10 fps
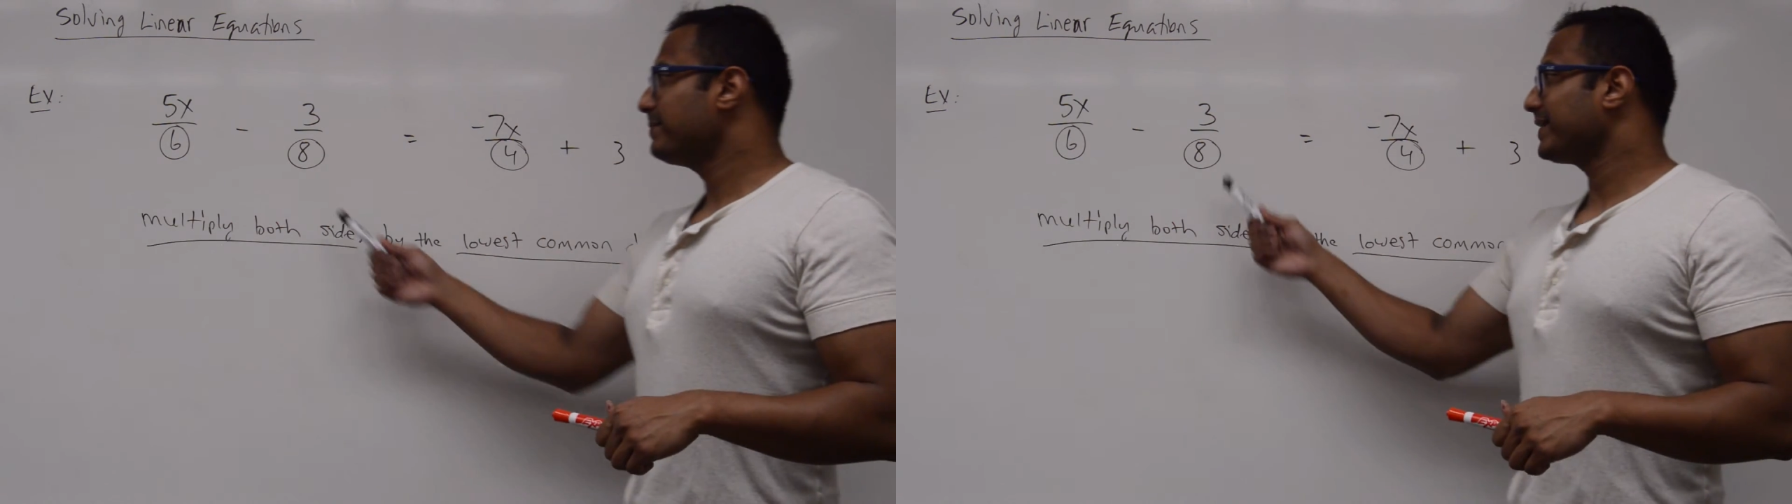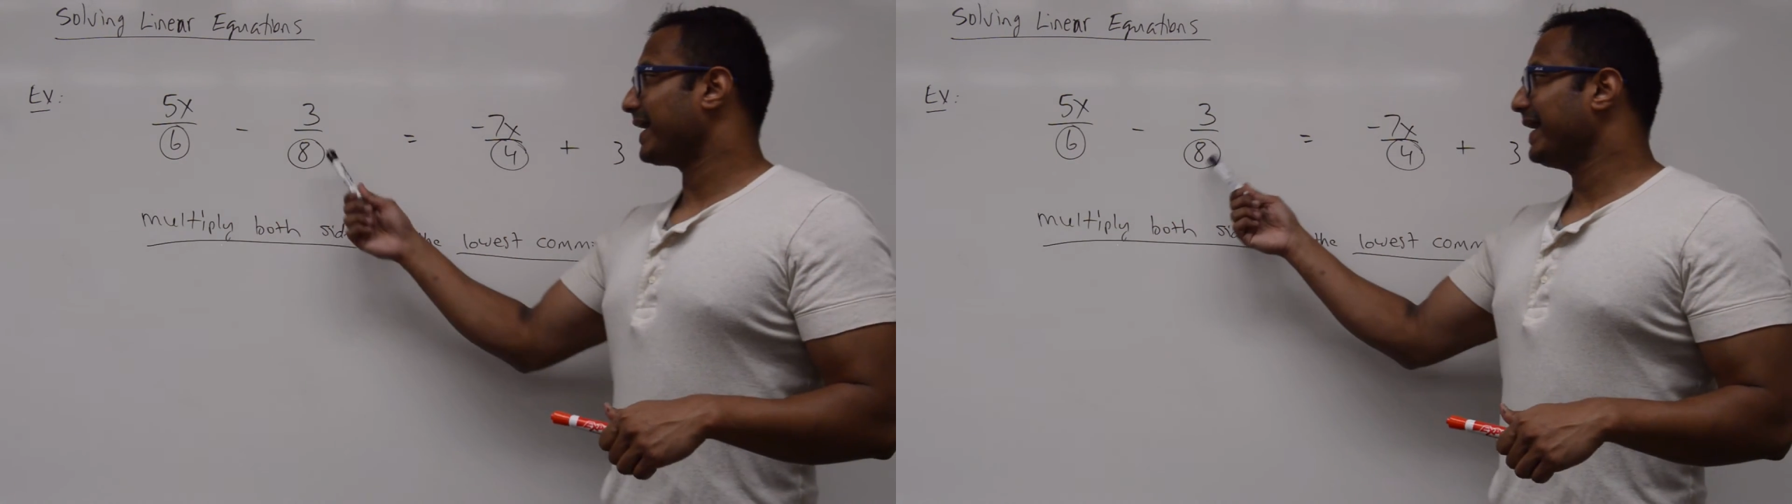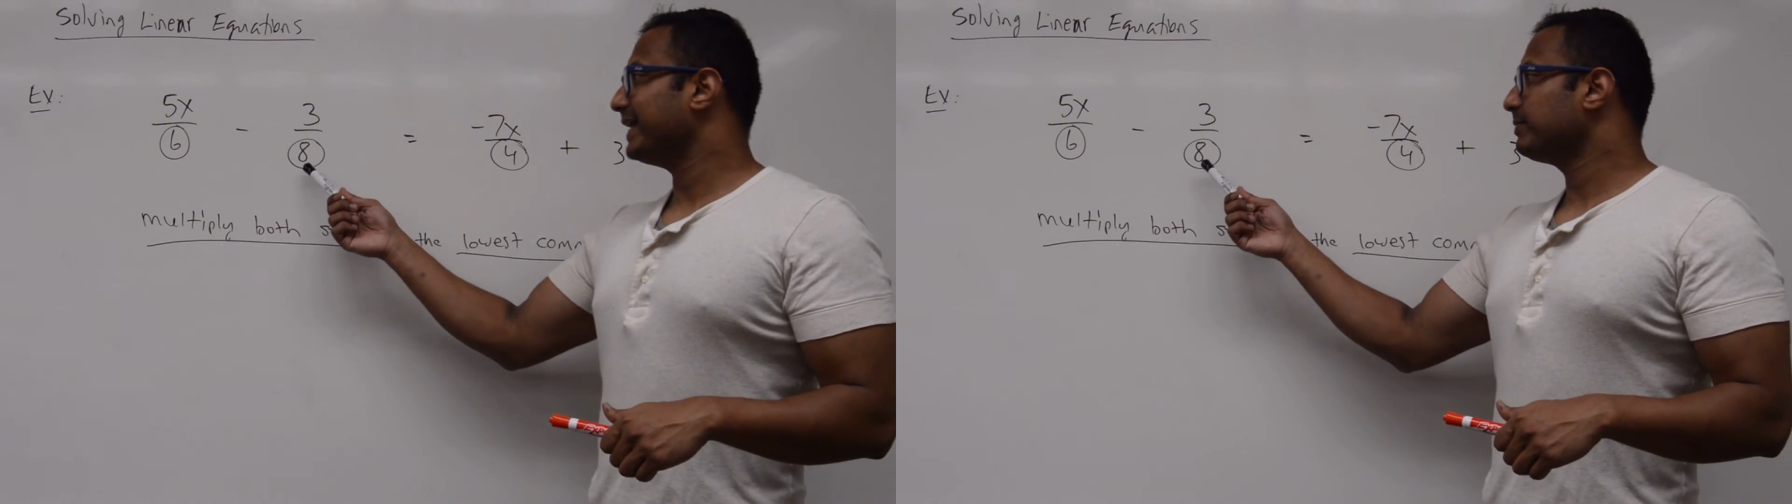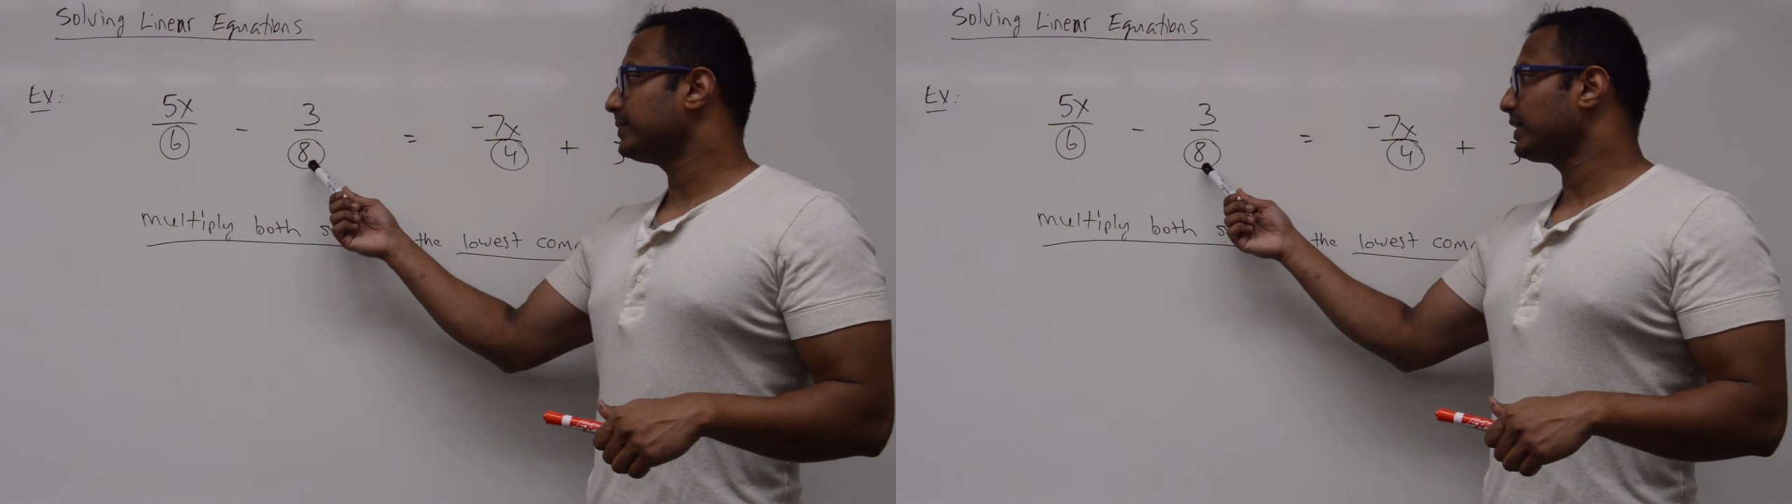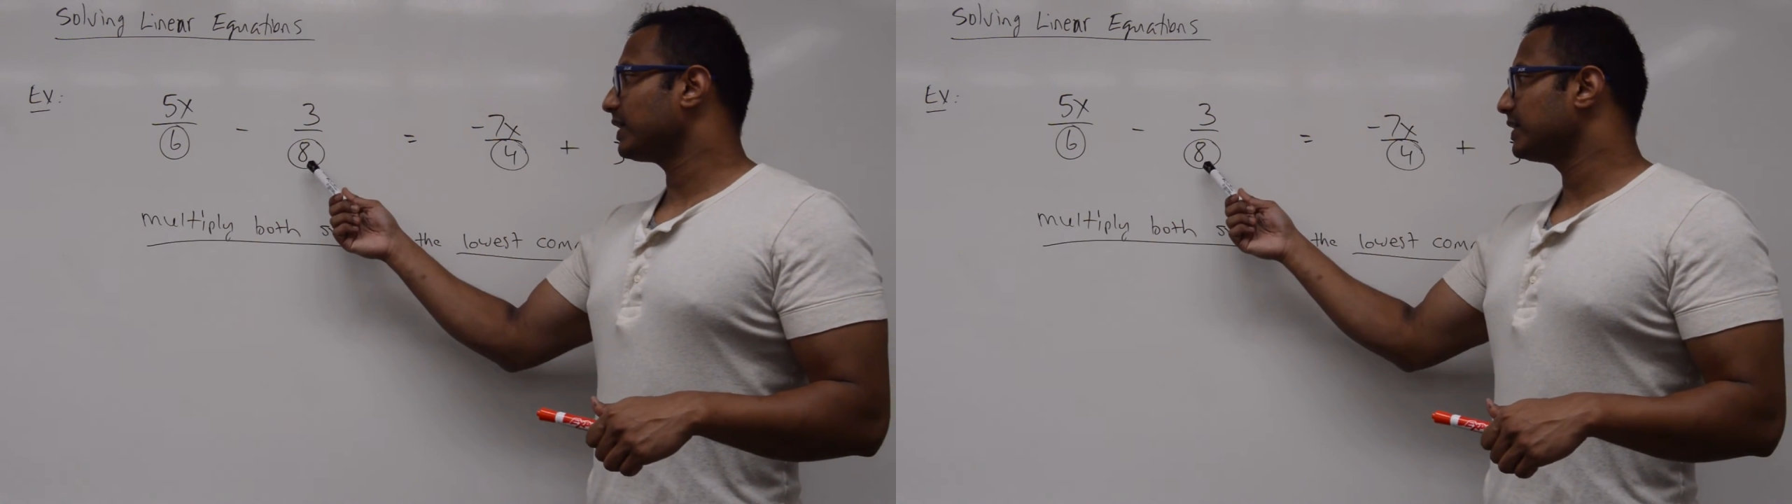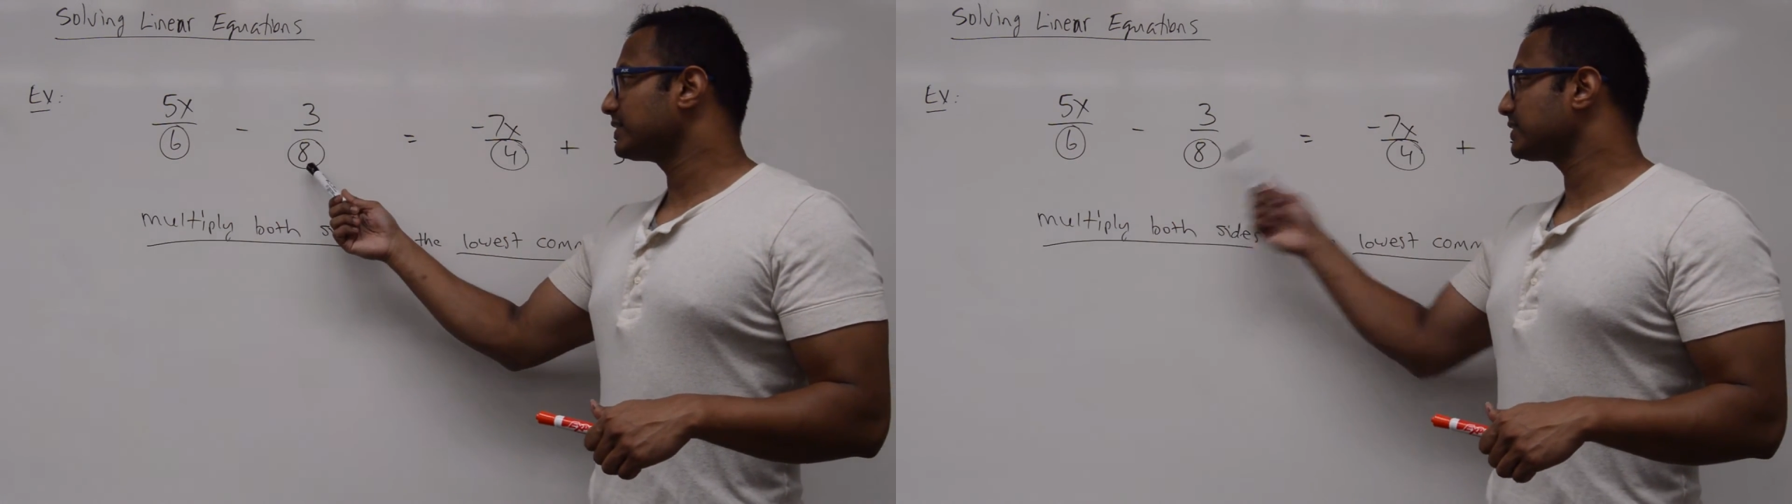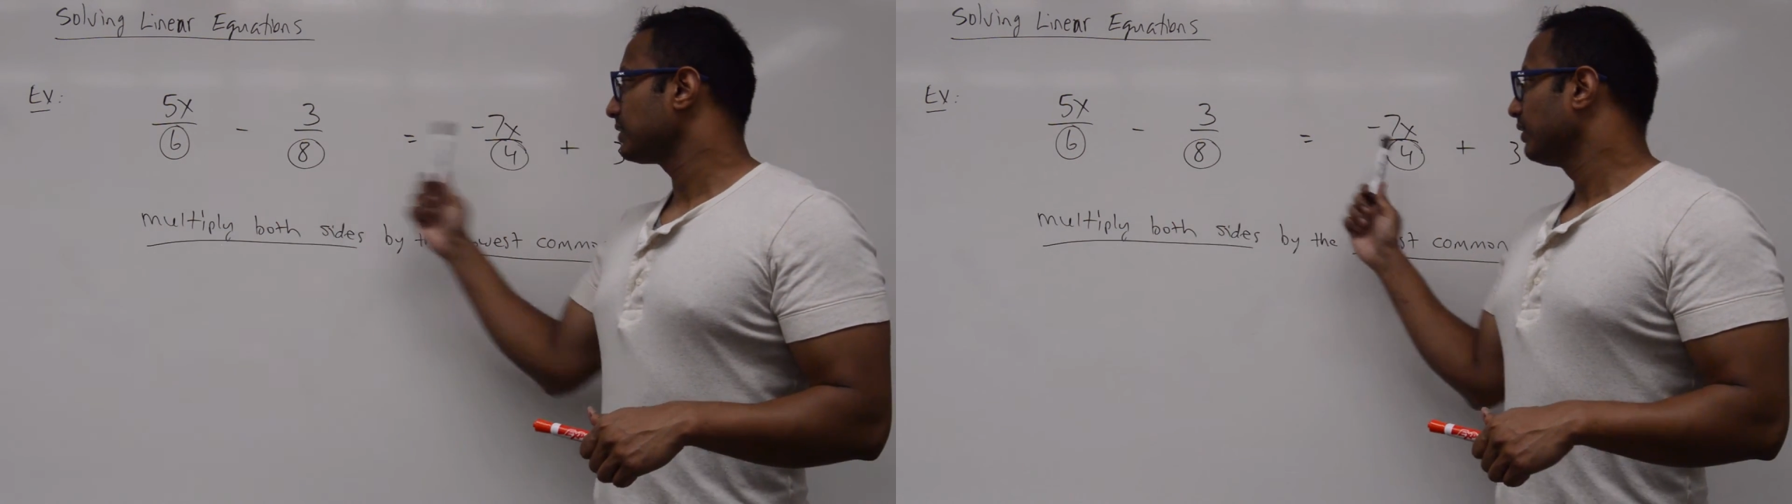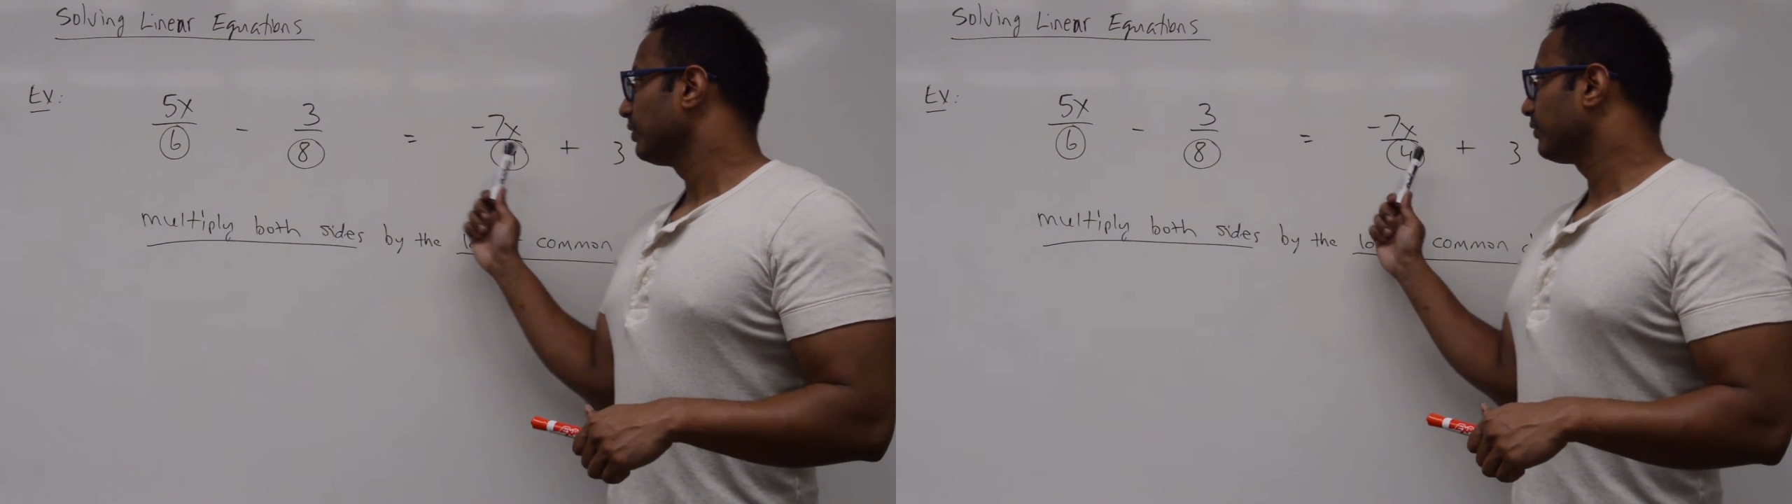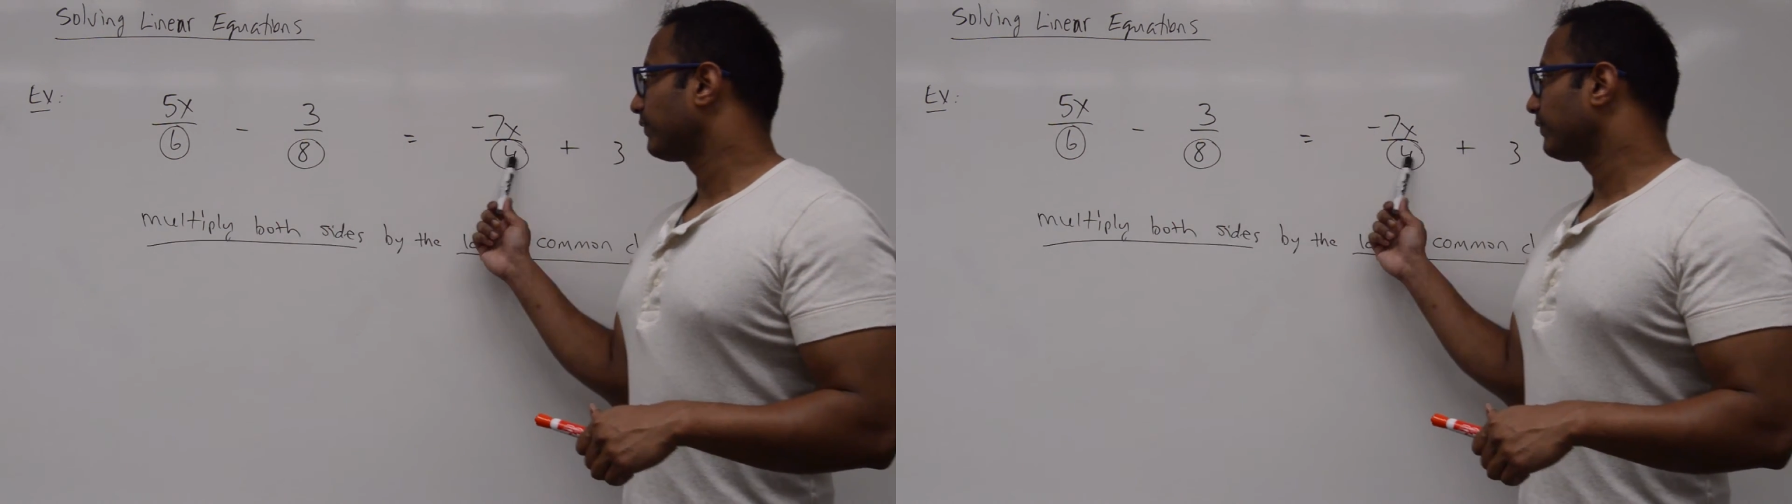pick 8 because